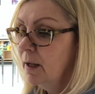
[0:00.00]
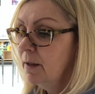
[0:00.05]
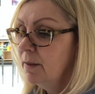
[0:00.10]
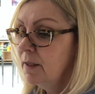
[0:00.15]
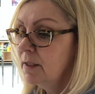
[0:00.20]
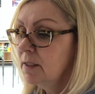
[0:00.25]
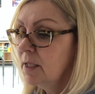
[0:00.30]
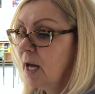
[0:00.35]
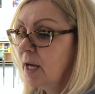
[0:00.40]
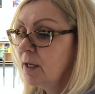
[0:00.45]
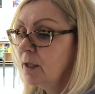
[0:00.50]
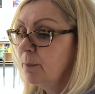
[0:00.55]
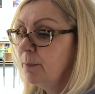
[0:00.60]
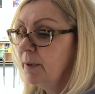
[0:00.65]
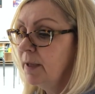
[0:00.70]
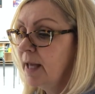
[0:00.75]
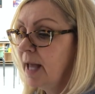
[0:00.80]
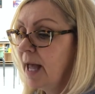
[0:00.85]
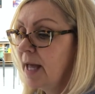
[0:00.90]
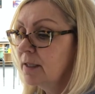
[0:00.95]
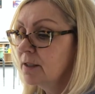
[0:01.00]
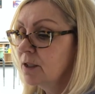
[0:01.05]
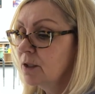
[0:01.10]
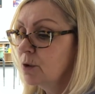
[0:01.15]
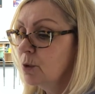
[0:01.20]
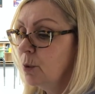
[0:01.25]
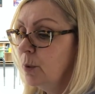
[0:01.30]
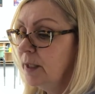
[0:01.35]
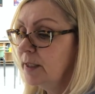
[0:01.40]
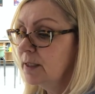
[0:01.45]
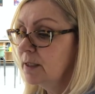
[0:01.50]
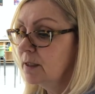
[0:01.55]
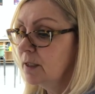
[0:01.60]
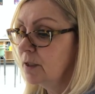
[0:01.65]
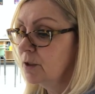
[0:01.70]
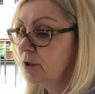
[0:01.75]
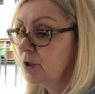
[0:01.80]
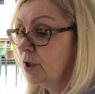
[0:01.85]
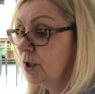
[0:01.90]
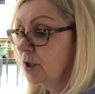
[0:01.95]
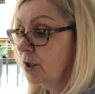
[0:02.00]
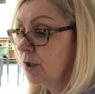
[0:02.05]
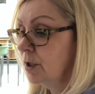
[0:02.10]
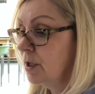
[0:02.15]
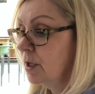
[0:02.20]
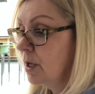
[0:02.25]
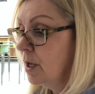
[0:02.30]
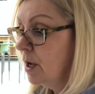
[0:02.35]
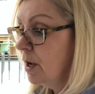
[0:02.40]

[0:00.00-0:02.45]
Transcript: The tunnel began to twist and turn.